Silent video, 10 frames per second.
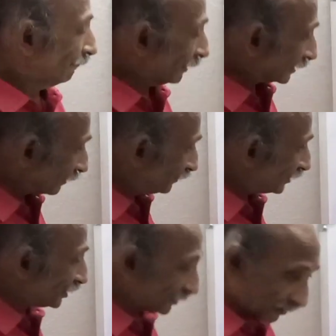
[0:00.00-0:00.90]
when the
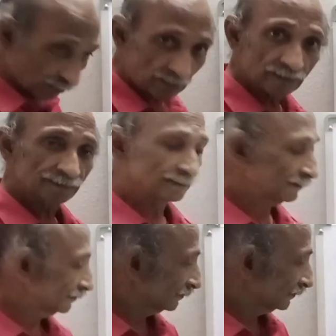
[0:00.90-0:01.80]
subject is unknown,
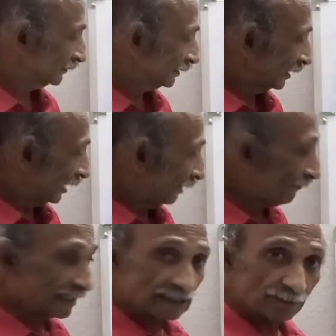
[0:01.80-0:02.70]

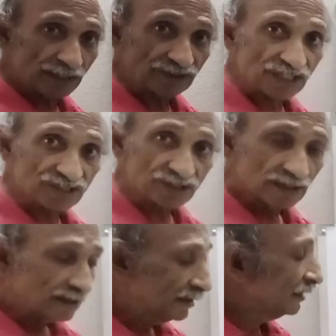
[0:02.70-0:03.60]
when the subject
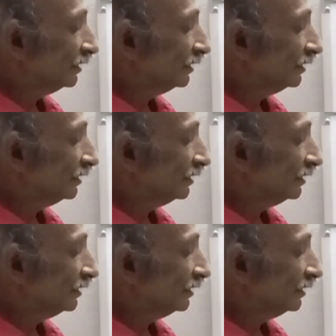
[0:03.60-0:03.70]
is